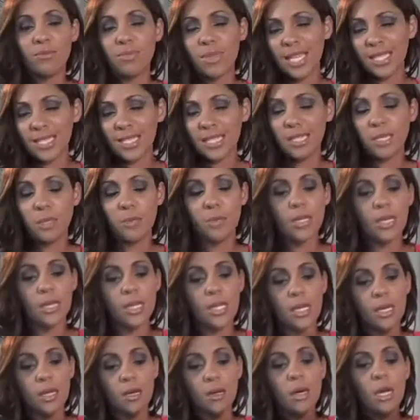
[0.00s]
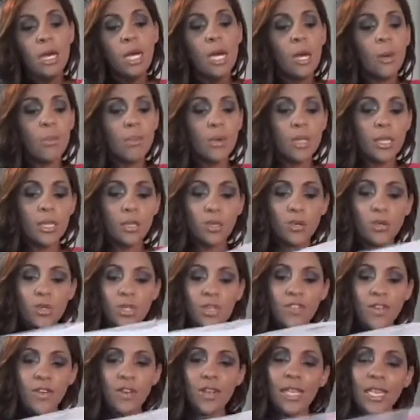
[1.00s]
That's a little bit thicker, but they're usually
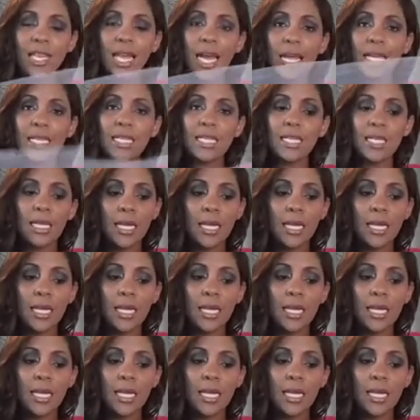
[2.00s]
very light